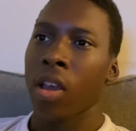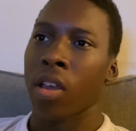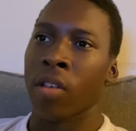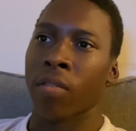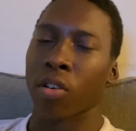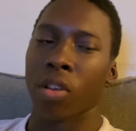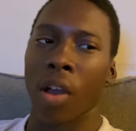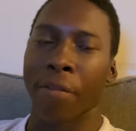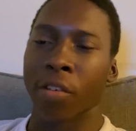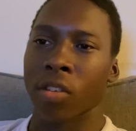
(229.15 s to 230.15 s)
And
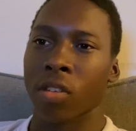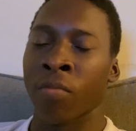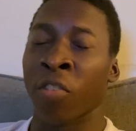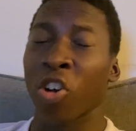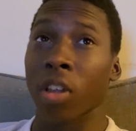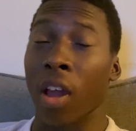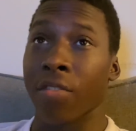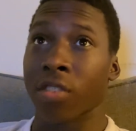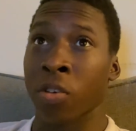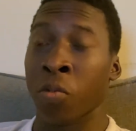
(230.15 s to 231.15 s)

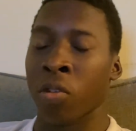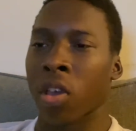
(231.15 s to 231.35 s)
Volkanovski will